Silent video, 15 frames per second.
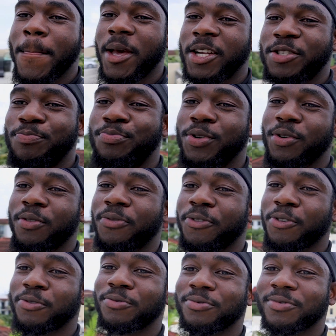It's
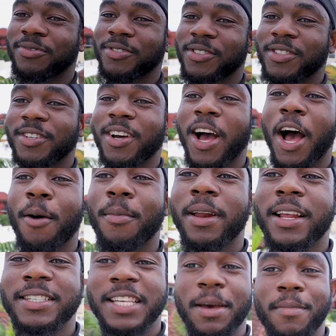beautiful. I mean,
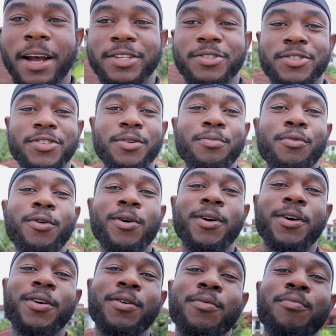let's get back to some
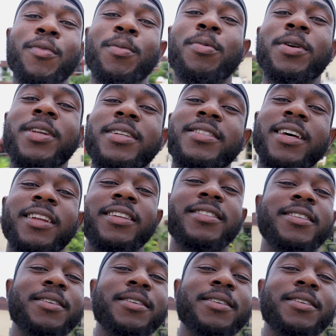more mobile detailing